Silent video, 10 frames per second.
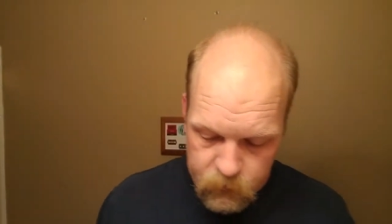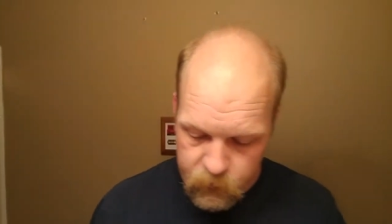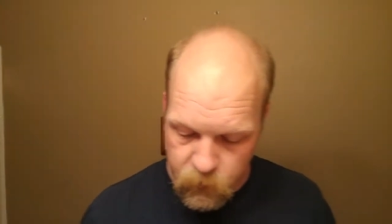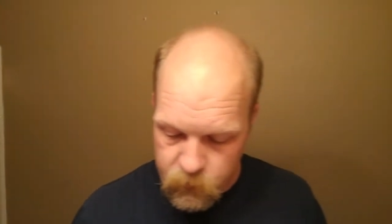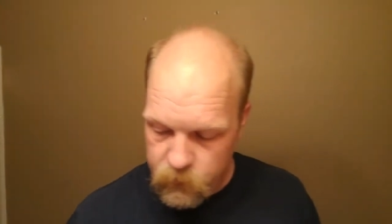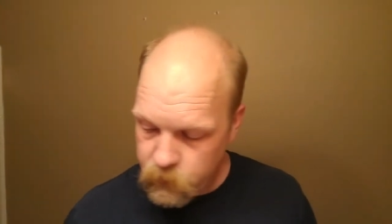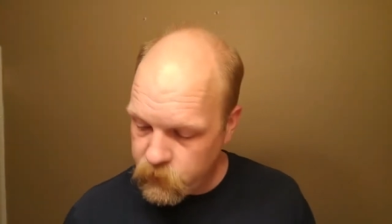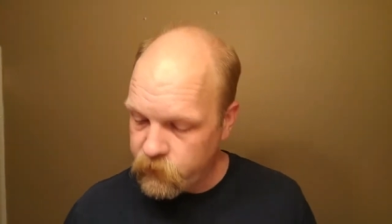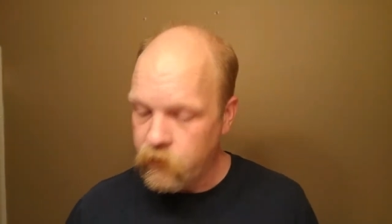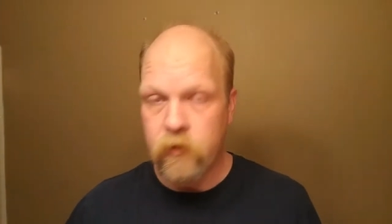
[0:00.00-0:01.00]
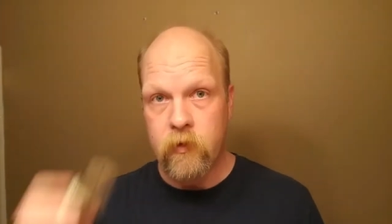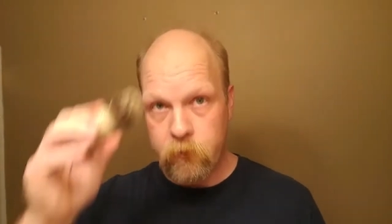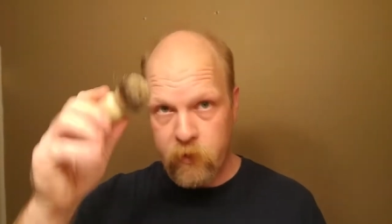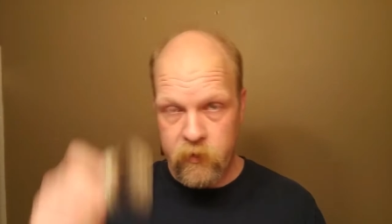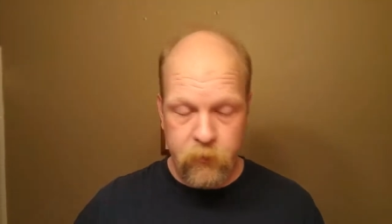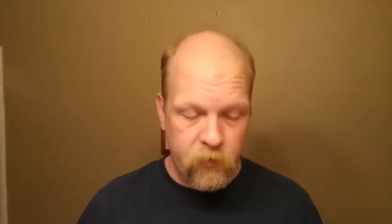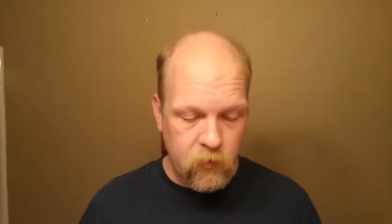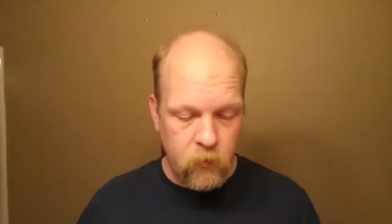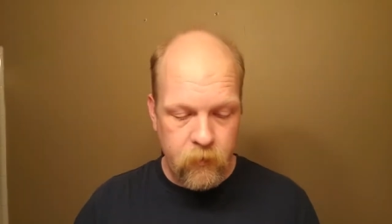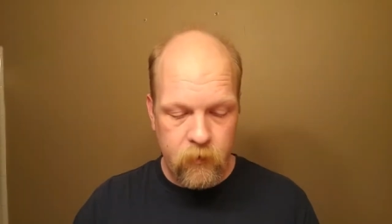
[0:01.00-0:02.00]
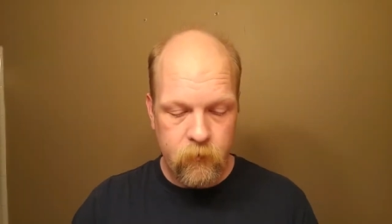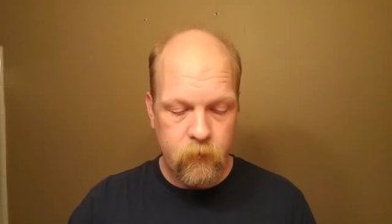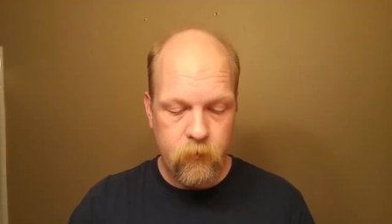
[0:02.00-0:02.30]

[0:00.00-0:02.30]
So just uh, dip the tips a little bit